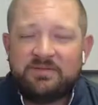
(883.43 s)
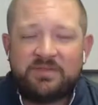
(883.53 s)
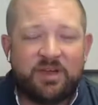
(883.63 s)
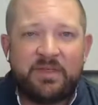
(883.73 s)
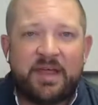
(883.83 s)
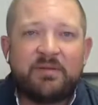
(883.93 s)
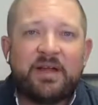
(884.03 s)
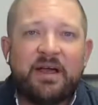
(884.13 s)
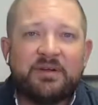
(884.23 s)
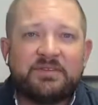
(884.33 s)
go that
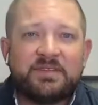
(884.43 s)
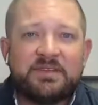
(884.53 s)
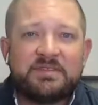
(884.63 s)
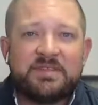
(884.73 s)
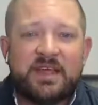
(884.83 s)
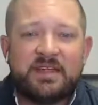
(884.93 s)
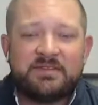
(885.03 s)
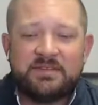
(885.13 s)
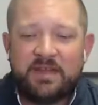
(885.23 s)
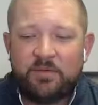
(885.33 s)
route, is that
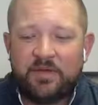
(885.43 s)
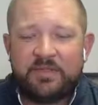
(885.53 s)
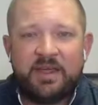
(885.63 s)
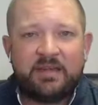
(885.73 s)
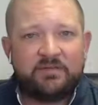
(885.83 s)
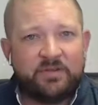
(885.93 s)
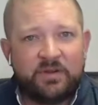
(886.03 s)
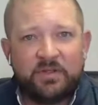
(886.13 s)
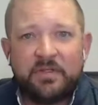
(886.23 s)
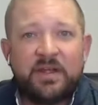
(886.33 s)
they want that
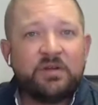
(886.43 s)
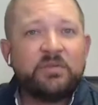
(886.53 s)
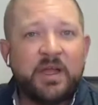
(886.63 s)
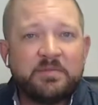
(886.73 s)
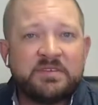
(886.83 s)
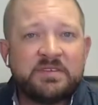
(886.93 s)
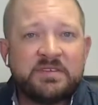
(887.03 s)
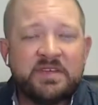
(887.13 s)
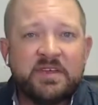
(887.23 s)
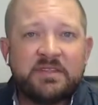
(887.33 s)
for their reps to
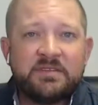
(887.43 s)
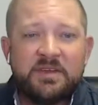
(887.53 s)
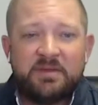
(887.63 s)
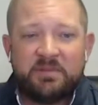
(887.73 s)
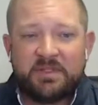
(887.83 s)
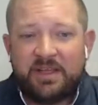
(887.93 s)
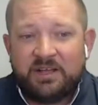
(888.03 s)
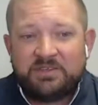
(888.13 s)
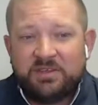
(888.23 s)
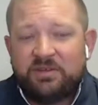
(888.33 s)
see it, but they
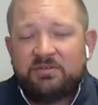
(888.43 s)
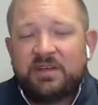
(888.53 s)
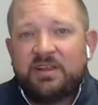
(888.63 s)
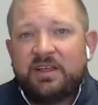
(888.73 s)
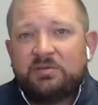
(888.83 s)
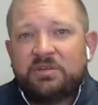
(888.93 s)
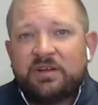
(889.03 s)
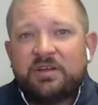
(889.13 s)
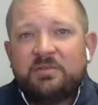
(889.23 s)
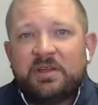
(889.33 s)
also, kind of like we're
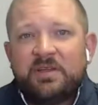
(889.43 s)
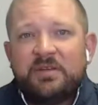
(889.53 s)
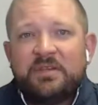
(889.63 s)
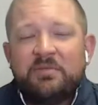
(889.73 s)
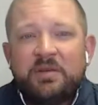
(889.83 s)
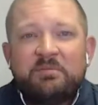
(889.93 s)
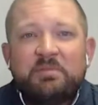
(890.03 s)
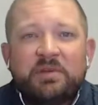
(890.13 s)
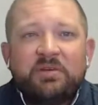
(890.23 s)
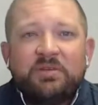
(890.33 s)
talking about here, they want to
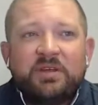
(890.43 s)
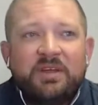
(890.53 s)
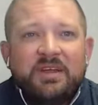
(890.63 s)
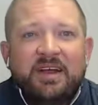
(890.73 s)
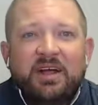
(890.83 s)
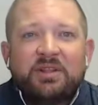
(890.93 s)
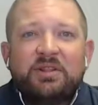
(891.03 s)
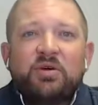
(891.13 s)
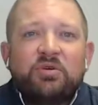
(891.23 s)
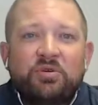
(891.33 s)
build a
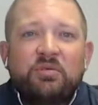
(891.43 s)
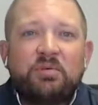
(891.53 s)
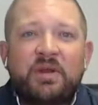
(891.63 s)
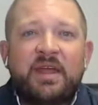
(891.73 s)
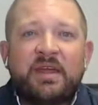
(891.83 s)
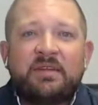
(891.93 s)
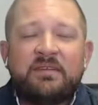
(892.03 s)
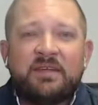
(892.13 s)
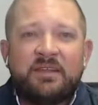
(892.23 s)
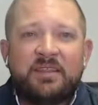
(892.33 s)
local brand
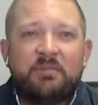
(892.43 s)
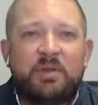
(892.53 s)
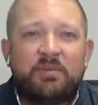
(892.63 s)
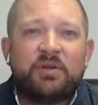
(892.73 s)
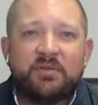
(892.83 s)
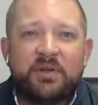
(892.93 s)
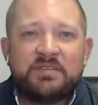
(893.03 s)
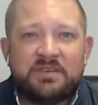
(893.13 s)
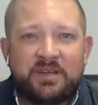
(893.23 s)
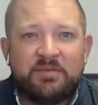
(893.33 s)
that people can
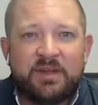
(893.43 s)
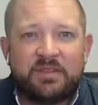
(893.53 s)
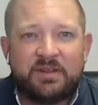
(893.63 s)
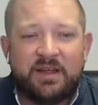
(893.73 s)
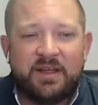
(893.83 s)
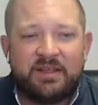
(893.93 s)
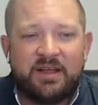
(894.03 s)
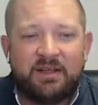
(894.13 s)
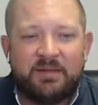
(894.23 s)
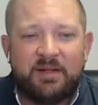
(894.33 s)
resonate with. And
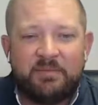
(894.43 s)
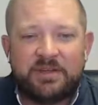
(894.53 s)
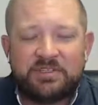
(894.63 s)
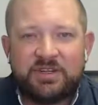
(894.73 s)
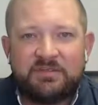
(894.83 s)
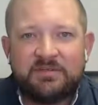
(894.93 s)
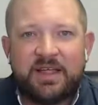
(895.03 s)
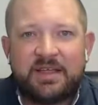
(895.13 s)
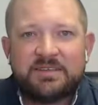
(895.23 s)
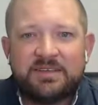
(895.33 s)
I'll mention
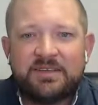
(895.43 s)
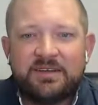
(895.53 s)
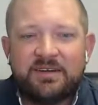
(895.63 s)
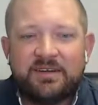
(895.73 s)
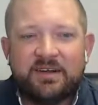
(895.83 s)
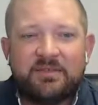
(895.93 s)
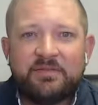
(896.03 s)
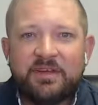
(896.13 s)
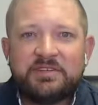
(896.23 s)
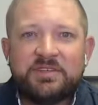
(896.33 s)
lastly here our
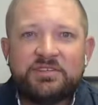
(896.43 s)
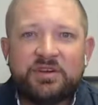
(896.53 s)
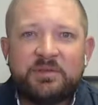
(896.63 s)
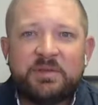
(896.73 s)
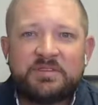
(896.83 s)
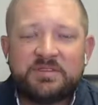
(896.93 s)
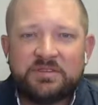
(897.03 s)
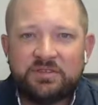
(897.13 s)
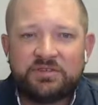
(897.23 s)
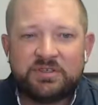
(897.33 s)
friends at Journey Business
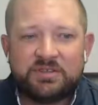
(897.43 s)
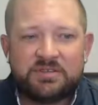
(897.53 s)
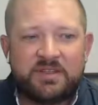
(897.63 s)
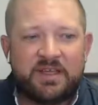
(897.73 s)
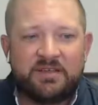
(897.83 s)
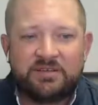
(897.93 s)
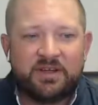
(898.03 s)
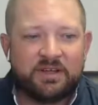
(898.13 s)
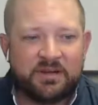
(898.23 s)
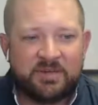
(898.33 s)
Solutions. Nate, you're
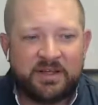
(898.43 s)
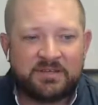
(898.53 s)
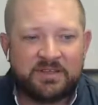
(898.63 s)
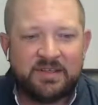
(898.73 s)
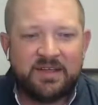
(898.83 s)
talking about